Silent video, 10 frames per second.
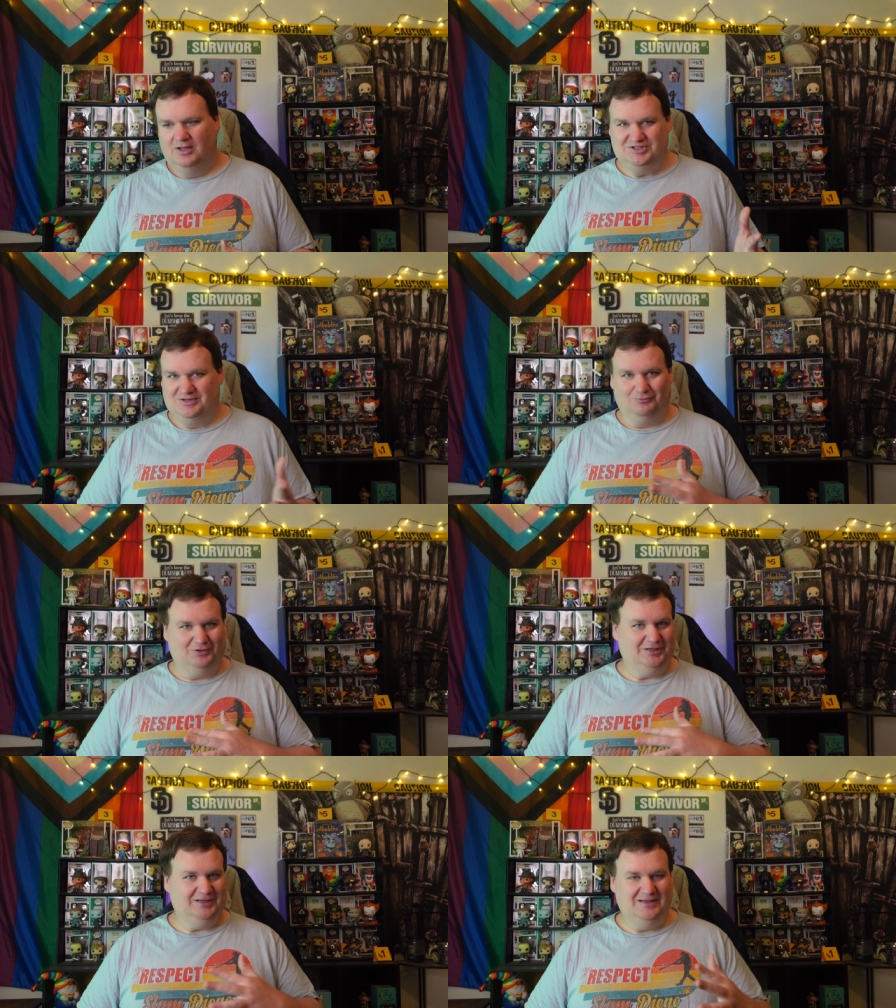didn't
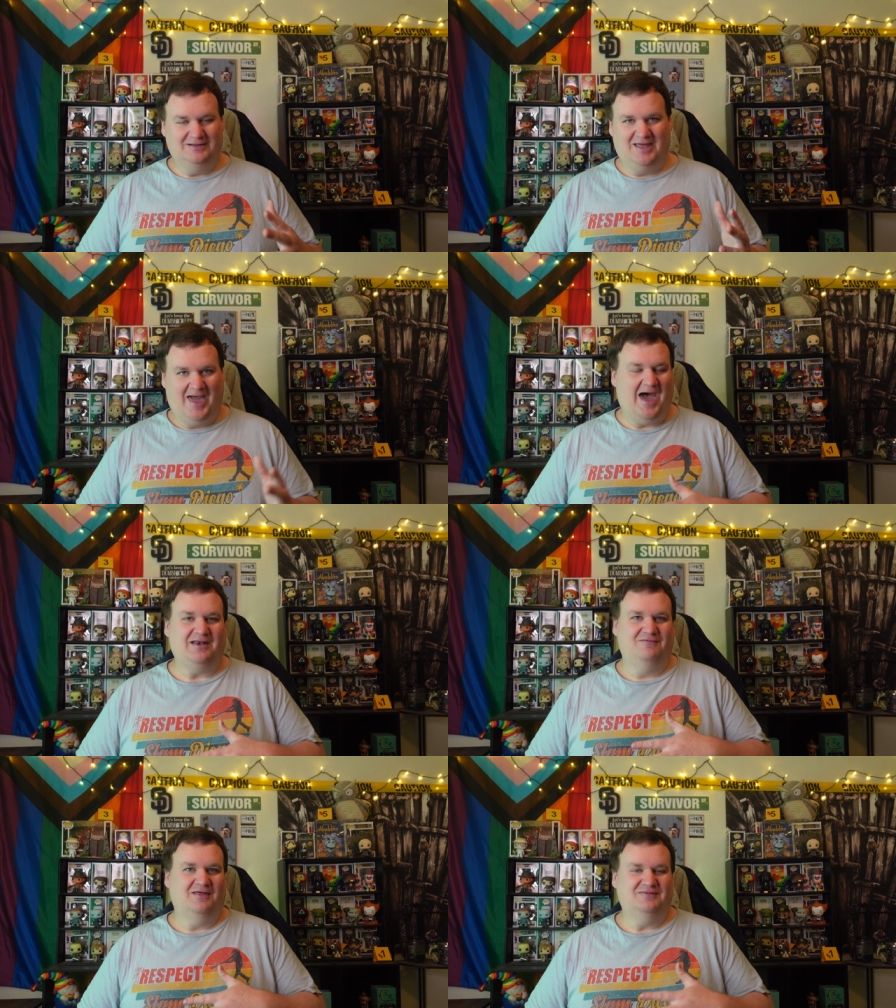really
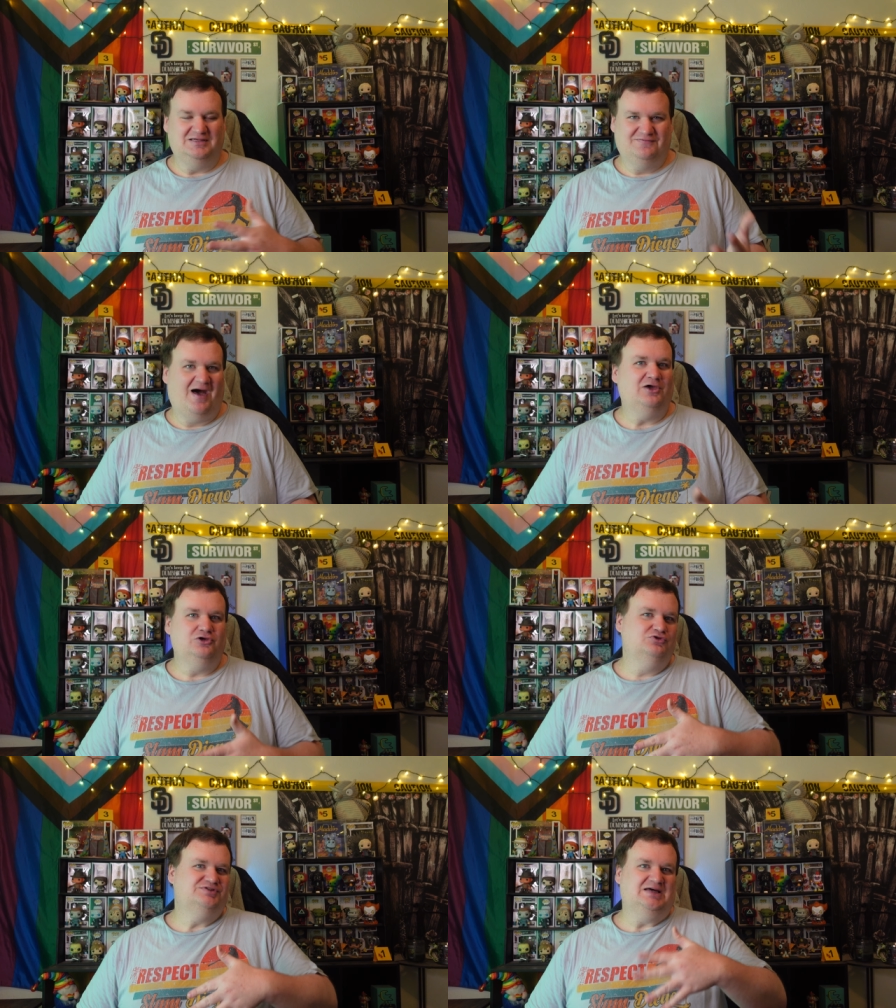had these
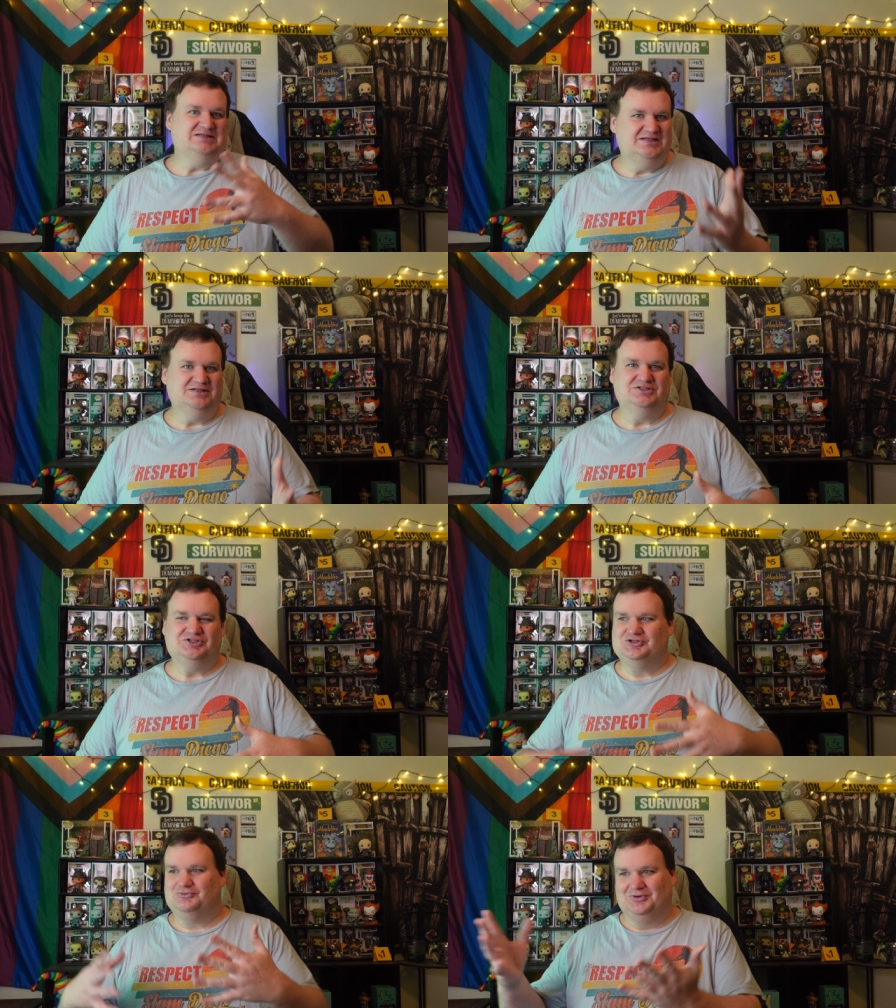values that
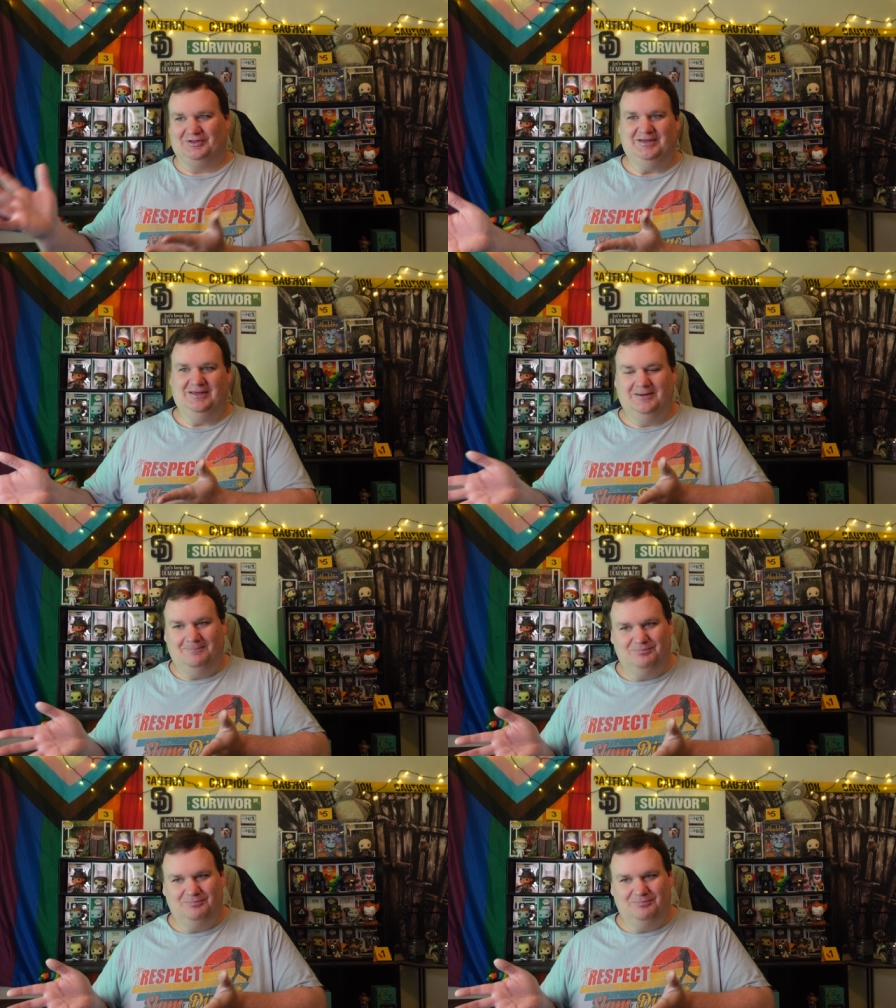didn't really